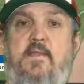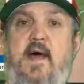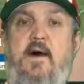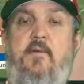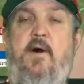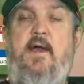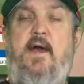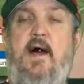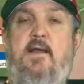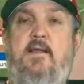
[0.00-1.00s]
that
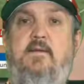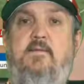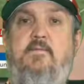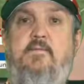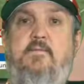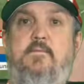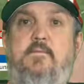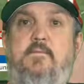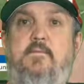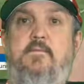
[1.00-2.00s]
way I can
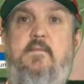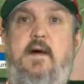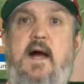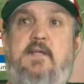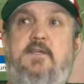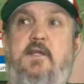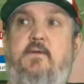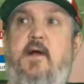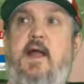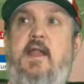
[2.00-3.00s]
actually,
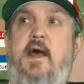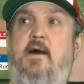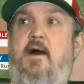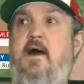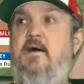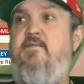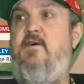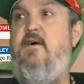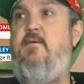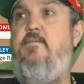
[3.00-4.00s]
right now I have
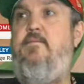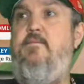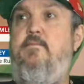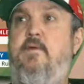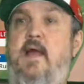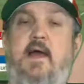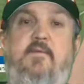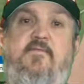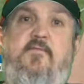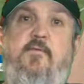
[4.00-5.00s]

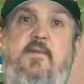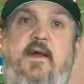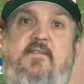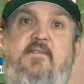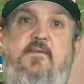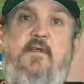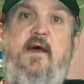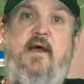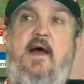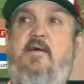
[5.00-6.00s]
games from
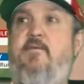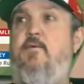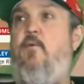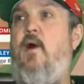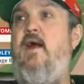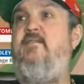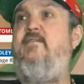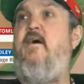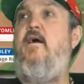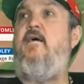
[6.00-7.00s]
yesterday. I have the White
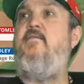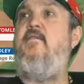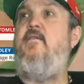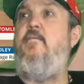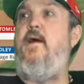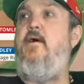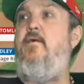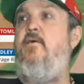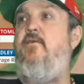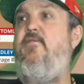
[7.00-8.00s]
Sox and the
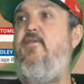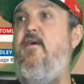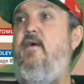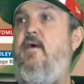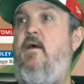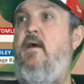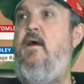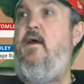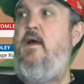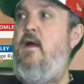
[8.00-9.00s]
Mariners.
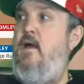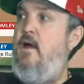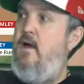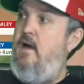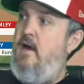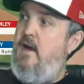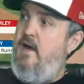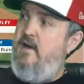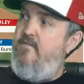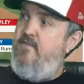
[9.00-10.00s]
I
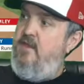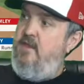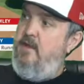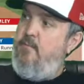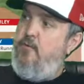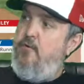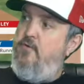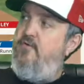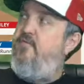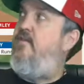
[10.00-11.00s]
have the
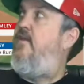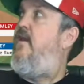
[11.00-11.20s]
Brewers and the